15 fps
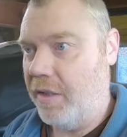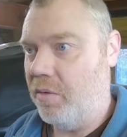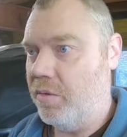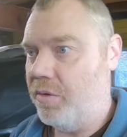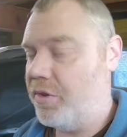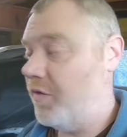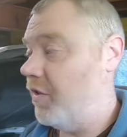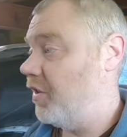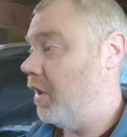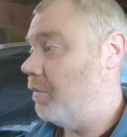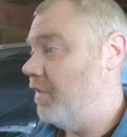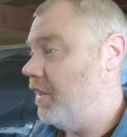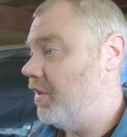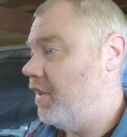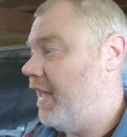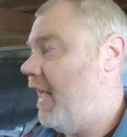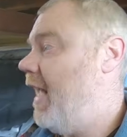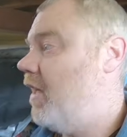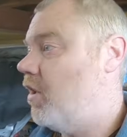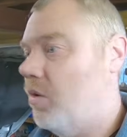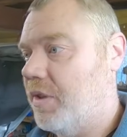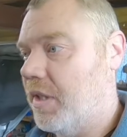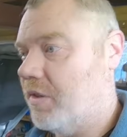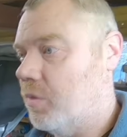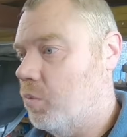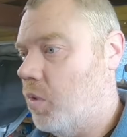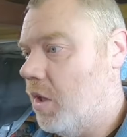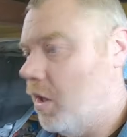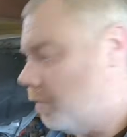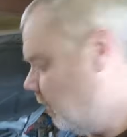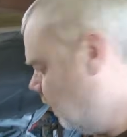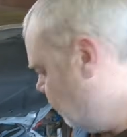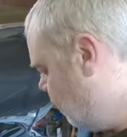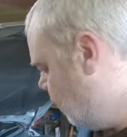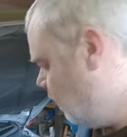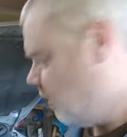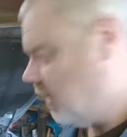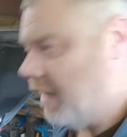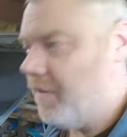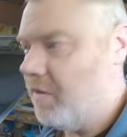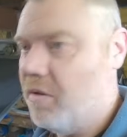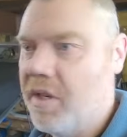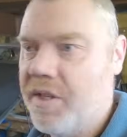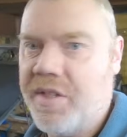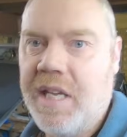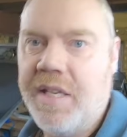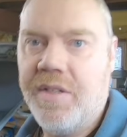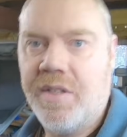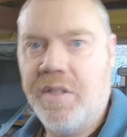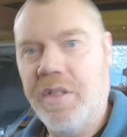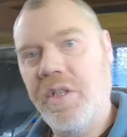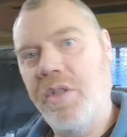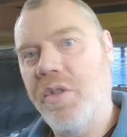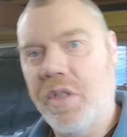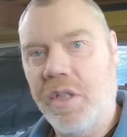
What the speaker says: or for some reason the aircon doesn't work because it doesn't have the right sensor that used